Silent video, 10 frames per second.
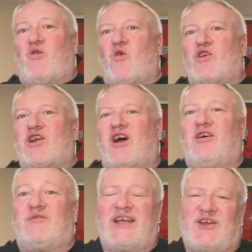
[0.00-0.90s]
order
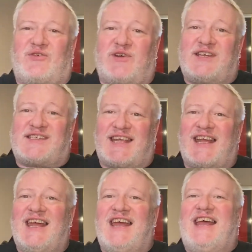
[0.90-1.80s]
of increasing
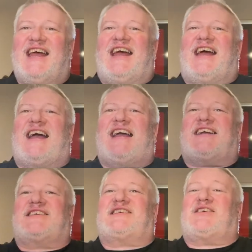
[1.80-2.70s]

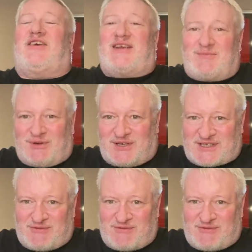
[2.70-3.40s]
excitement.